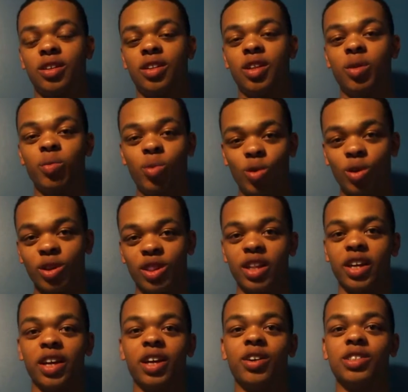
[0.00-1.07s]
the important
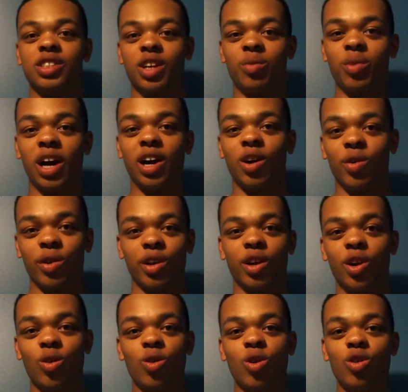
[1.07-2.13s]
thing here is that I'm not going to
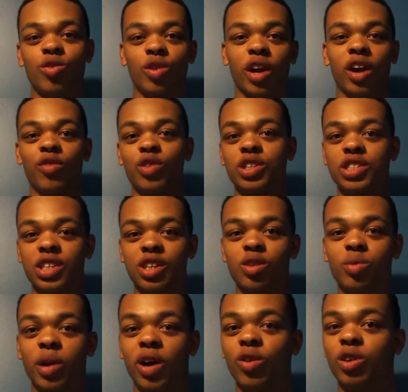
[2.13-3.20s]
go over every
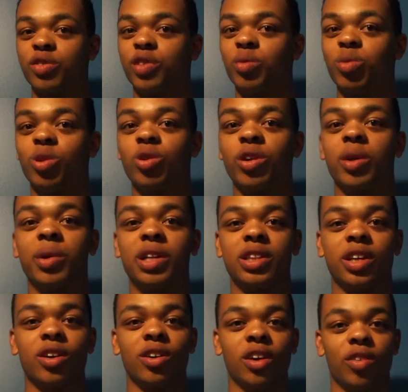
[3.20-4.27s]
single powerlifting program
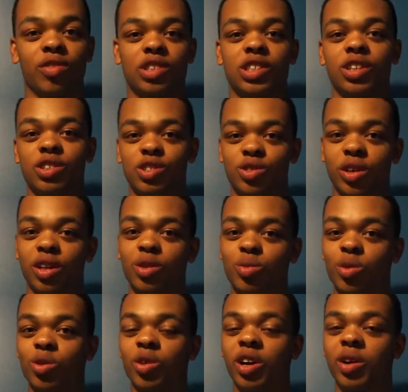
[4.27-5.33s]
out there and every single strength
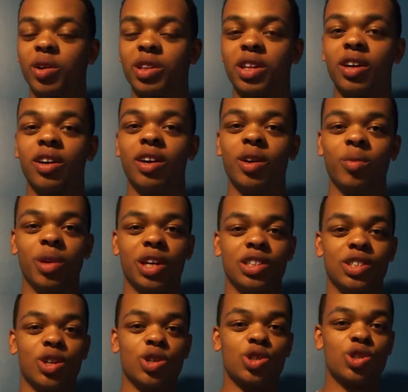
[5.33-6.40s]
program out there,
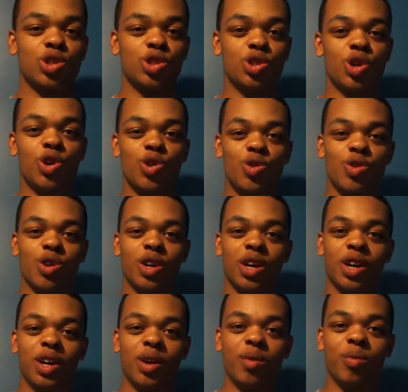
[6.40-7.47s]
because there are so
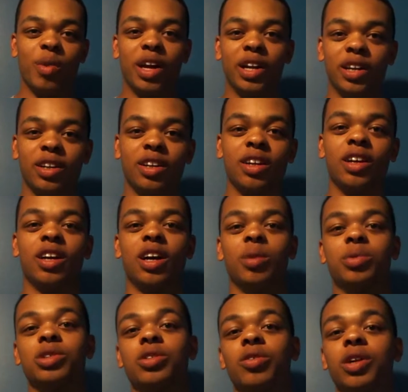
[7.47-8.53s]
many.
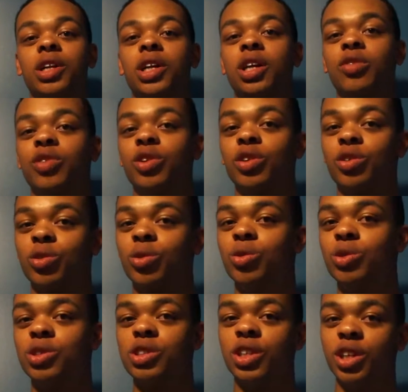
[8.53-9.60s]
I'm just going to give you the
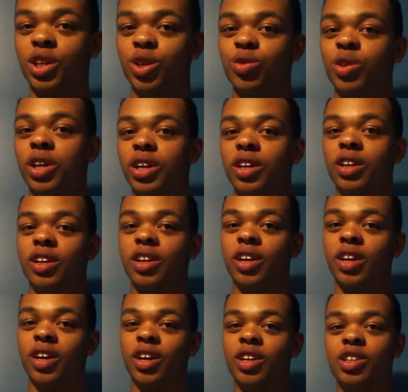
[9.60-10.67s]
tools that you need
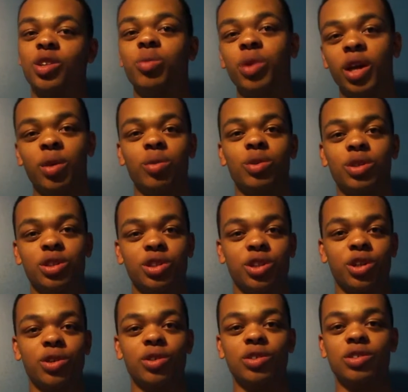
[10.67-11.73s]
to be able to
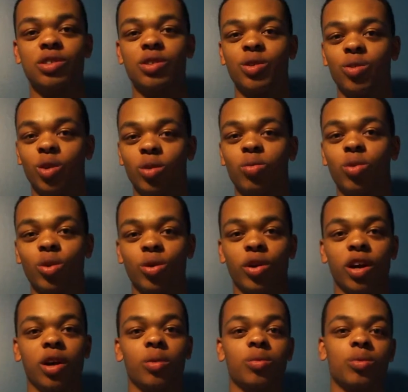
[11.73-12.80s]
choose what
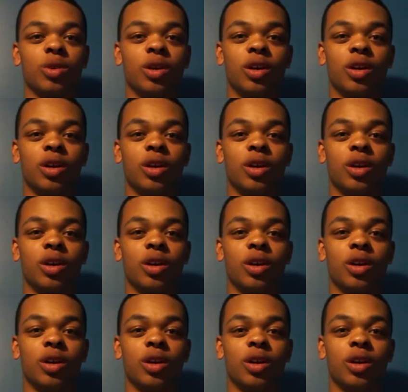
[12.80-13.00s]
program